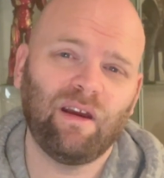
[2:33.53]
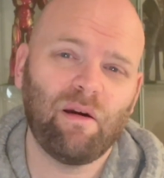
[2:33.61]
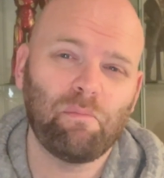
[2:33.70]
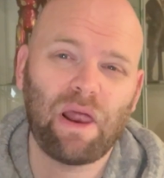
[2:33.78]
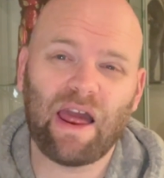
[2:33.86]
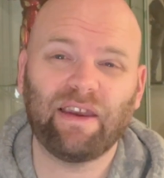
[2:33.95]

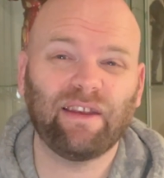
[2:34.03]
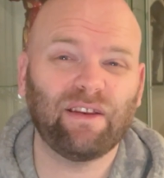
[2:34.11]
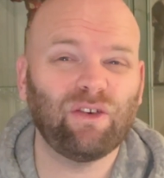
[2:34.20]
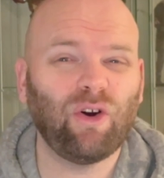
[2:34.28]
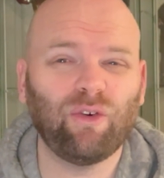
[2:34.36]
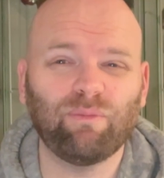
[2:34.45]
planning
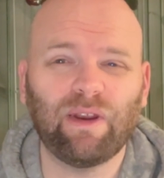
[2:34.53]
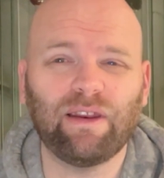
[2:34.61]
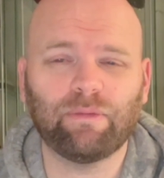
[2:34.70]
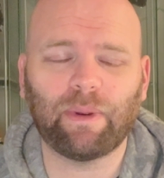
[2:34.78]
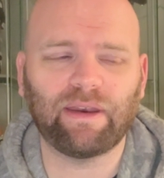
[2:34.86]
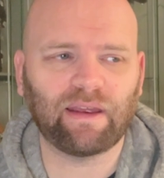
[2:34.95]
not on really
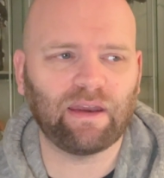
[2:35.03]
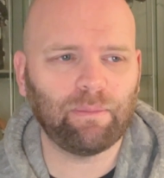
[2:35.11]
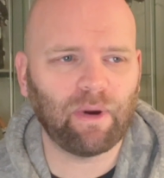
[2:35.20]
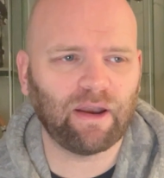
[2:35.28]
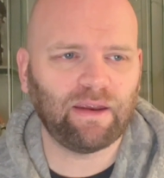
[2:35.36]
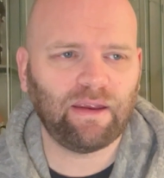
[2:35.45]
spending any
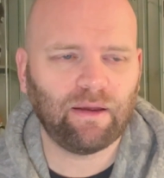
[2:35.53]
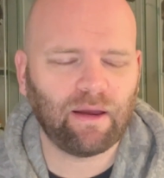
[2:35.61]
money.